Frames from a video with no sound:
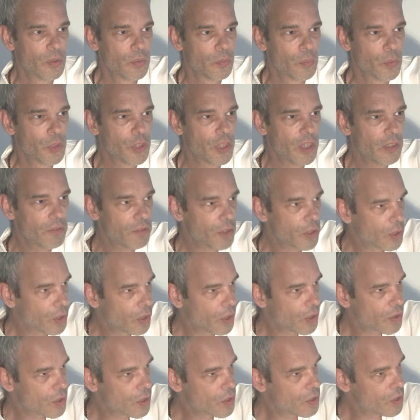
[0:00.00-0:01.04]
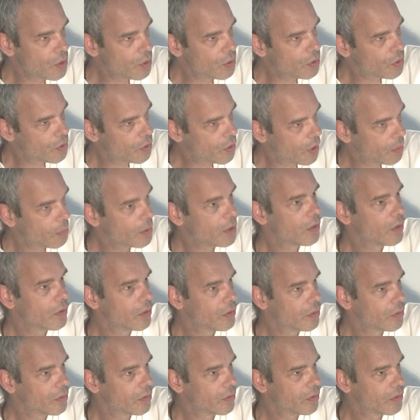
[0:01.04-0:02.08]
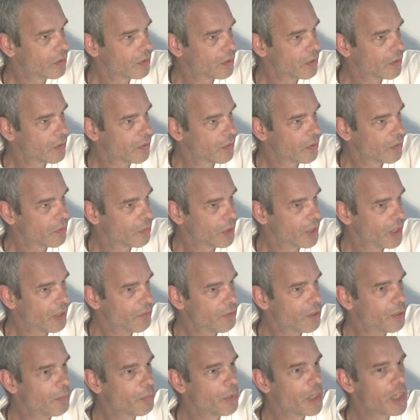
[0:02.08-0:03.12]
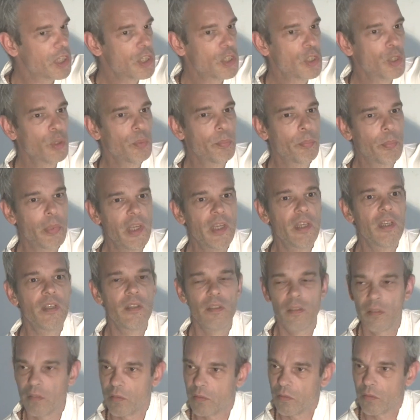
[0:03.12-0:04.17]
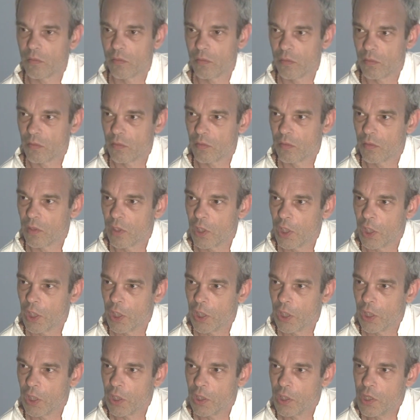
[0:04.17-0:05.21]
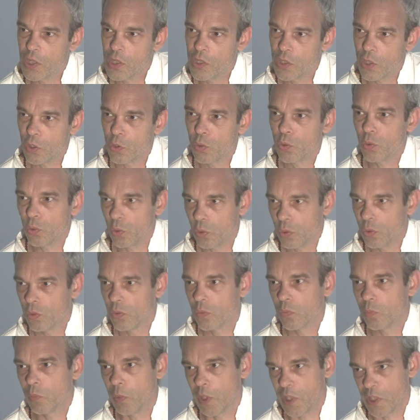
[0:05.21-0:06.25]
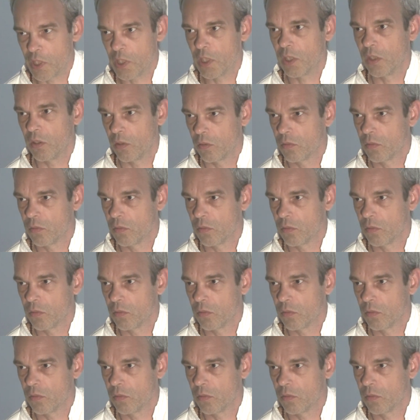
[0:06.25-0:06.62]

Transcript: Whatever causes you trouble, whatever brings you pain, is a true blessing.